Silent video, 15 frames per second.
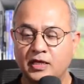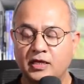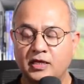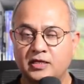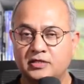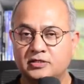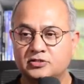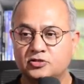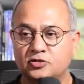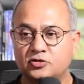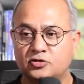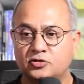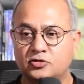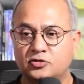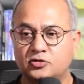
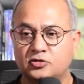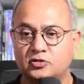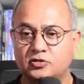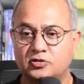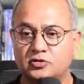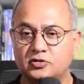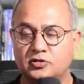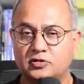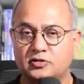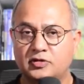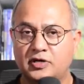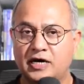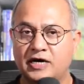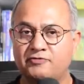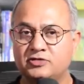So
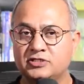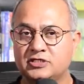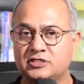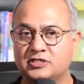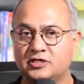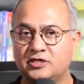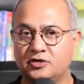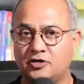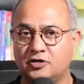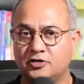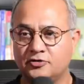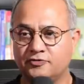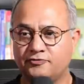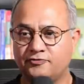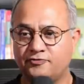I was under a lot
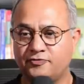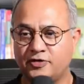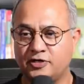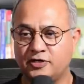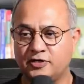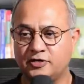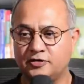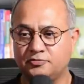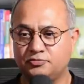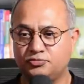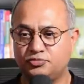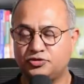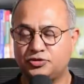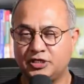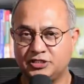of uh,
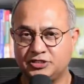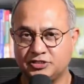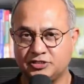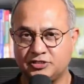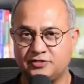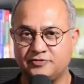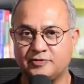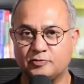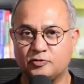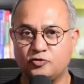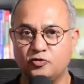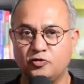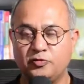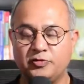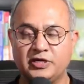pressure from Cool
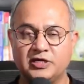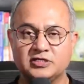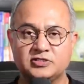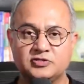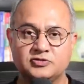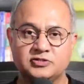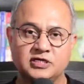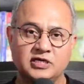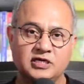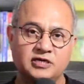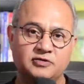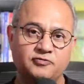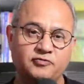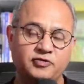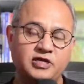Beans to say
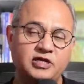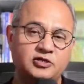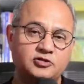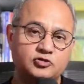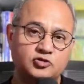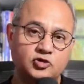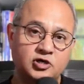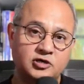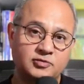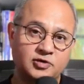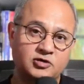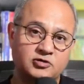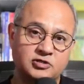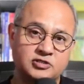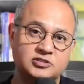we need to talk about
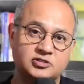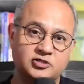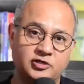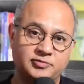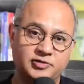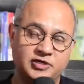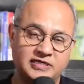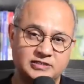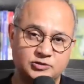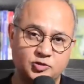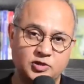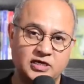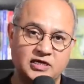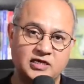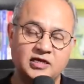this topic as
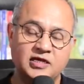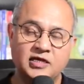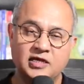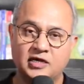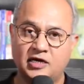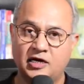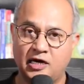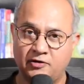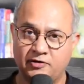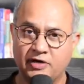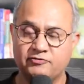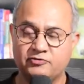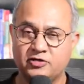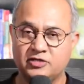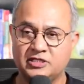well.
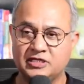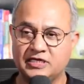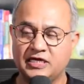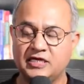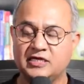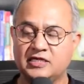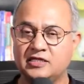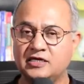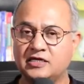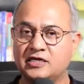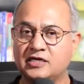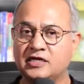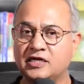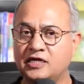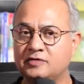However, the data that I
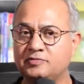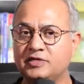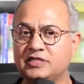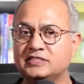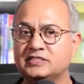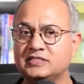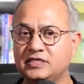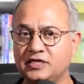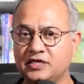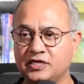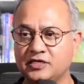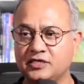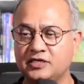had been seeing